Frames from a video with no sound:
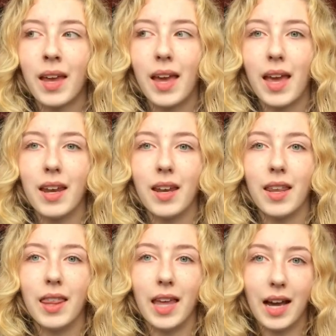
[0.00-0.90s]
and
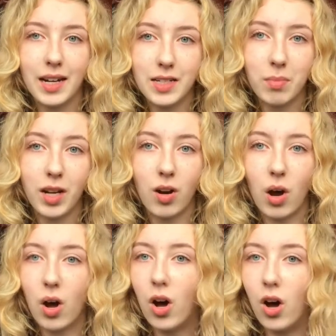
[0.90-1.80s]
that has made
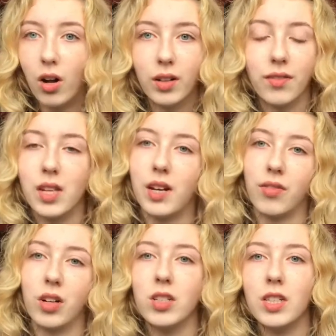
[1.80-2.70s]
all of the
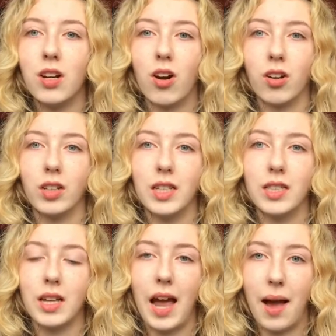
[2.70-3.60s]
difference in
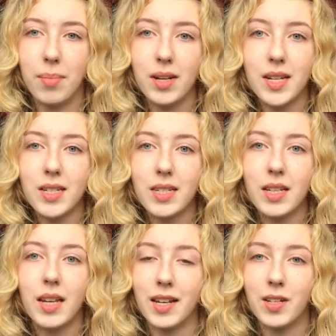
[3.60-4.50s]
Harley's happiness
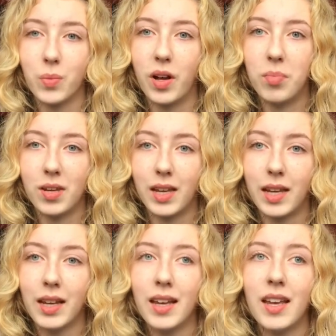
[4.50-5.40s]
and his
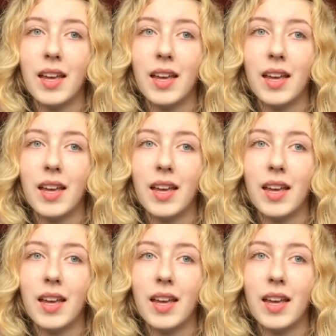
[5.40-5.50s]
well-being.